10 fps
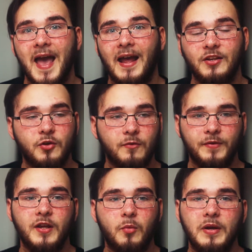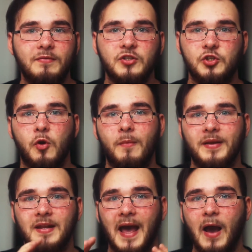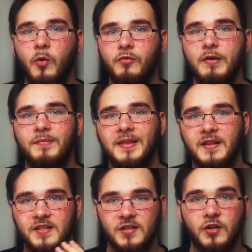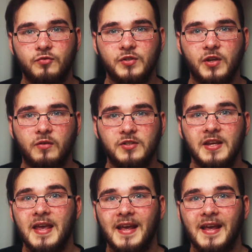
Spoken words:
And your video won't even show up in the algorithm, in the search results,